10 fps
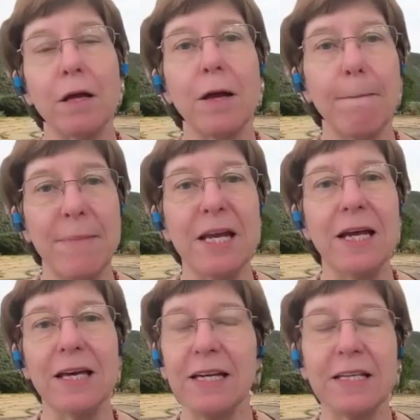
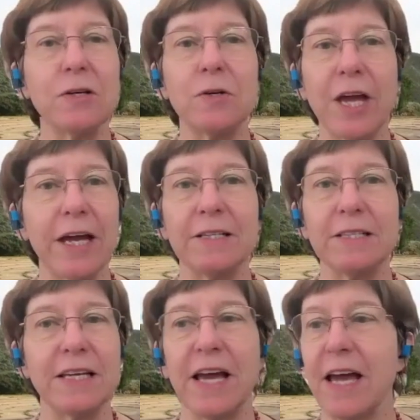meaning it's okay to
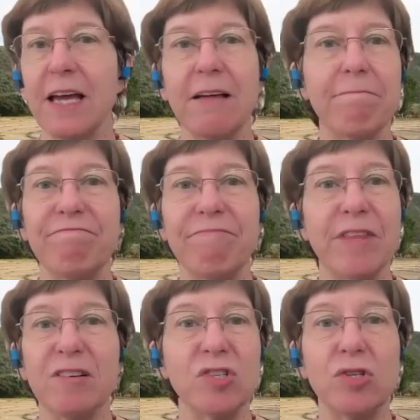say,
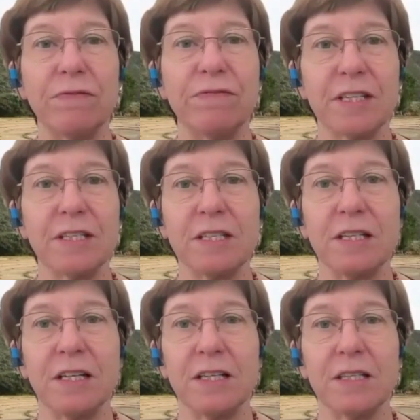there's no fix to
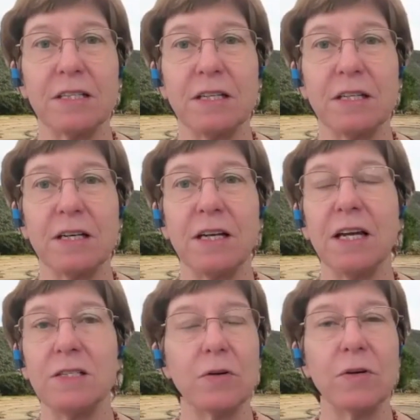this.
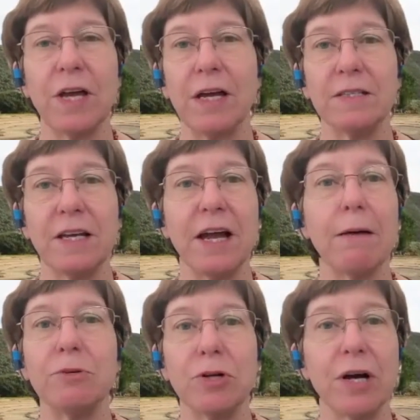It's okay to say,
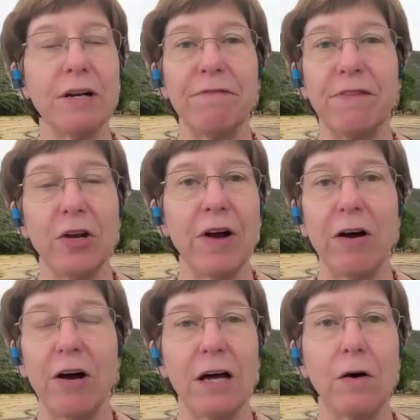I'm trying to figure
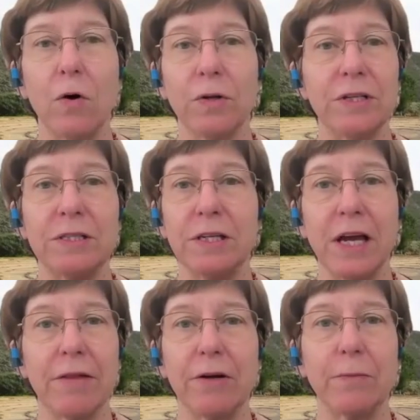out how to hold it
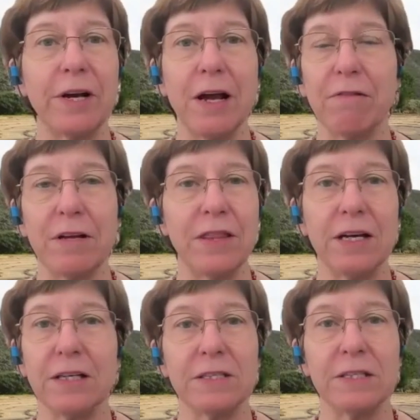together when everything
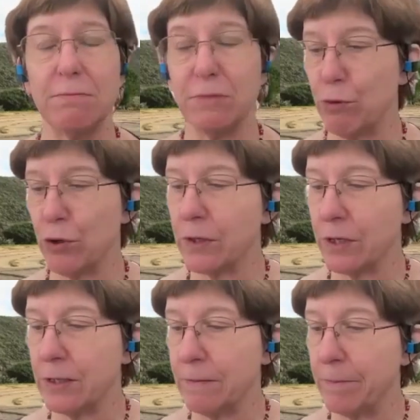seems broken.